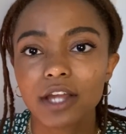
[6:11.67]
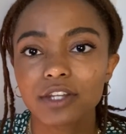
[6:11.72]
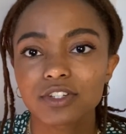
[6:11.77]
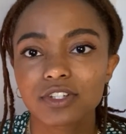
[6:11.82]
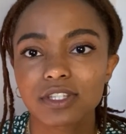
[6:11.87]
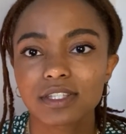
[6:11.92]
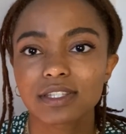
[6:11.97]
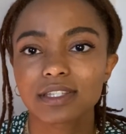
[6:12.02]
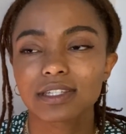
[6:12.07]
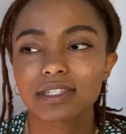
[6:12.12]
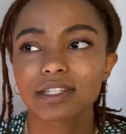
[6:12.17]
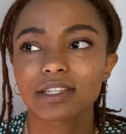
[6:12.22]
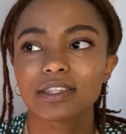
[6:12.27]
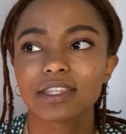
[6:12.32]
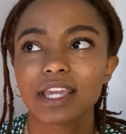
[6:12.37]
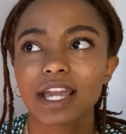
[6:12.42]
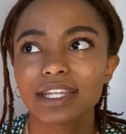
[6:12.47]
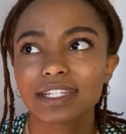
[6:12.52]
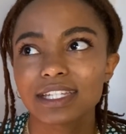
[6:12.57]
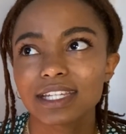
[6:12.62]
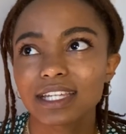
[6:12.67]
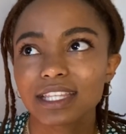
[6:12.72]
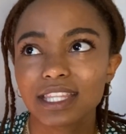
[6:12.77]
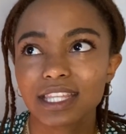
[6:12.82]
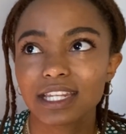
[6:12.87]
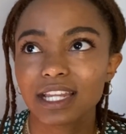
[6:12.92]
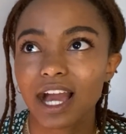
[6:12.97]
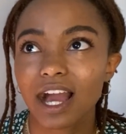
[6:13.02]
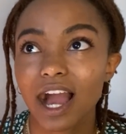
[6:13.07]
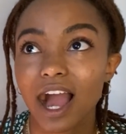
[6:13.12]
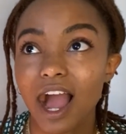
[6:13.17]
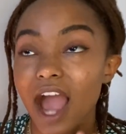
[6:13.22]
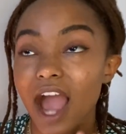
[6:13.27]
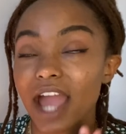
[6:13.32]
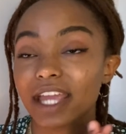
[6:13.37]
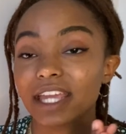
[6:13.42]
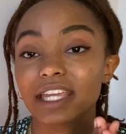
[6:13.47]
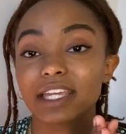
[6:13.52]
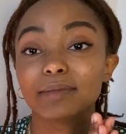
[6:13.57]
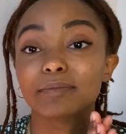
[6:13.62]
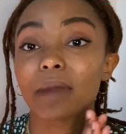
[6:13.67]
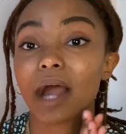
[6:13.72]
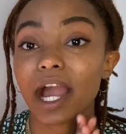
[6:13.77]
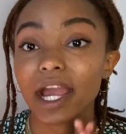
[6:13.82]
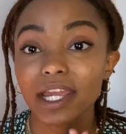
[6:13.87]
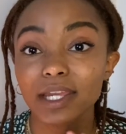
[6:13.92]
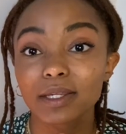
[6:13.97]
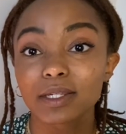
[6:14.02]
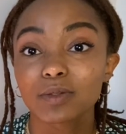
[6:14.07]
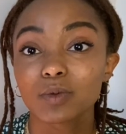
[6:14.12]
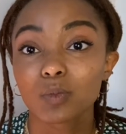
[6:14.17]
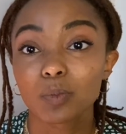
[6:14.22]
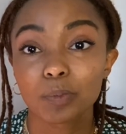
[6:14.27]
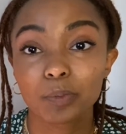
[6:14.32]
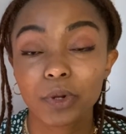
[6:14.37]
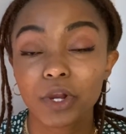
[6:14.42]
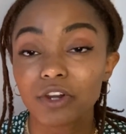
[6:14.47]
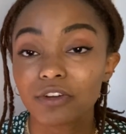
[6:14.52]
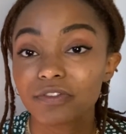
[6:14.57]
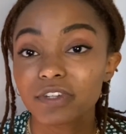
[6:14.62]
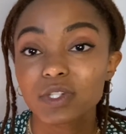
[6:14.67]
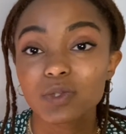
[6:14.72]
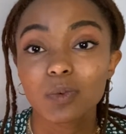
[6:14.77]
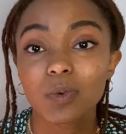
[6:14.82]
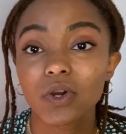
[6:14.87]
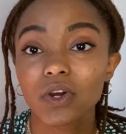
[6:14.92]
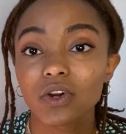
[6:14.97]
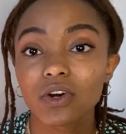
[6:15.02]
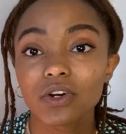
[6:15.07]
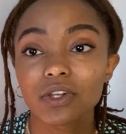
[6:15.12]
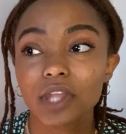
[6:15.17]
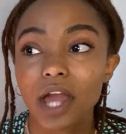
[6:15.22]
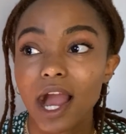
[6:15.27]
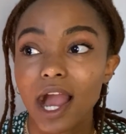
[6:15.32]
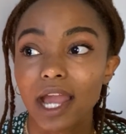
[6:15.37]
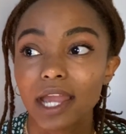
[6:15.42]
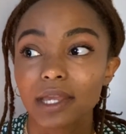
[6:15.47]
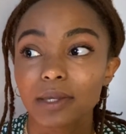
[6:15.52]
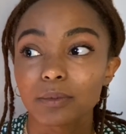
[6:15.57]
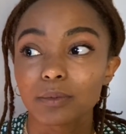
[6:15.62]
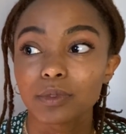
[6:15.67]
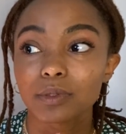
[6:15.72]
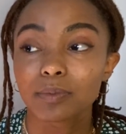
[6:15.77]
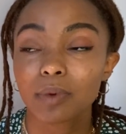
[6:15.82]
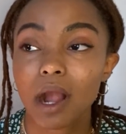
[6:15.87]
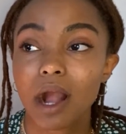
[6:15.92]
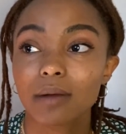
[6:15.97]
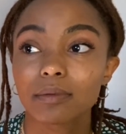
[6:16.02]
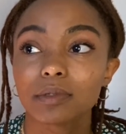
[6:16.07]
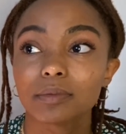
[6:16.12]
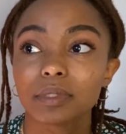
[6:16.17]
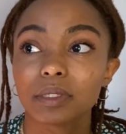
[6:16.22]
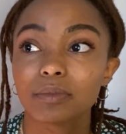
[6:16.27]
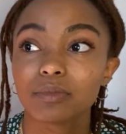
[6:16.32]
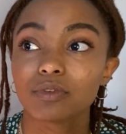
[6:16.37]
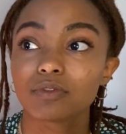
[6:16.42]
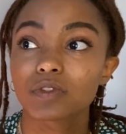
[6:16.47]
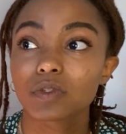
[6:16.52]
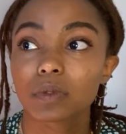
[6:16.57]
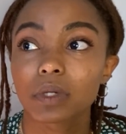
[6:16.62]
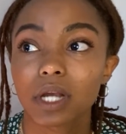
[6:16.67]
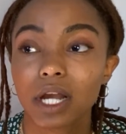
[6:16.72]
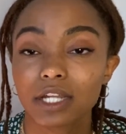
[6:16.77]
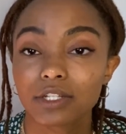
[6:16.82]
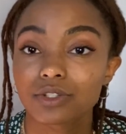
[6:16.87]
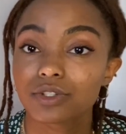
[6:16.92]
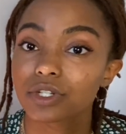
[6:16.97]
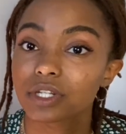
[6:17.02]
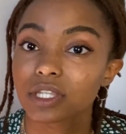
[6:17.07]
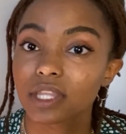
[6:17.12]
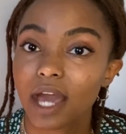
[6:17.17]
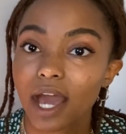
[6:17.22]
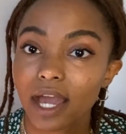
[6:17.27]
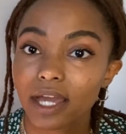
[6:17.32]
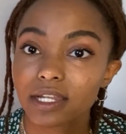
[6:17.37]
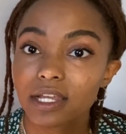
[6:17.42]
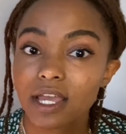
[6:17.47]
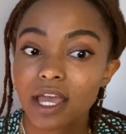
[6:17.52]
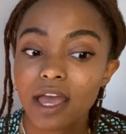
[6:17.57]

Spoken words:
Just the idea that in my perfect world, I would probably move to a country that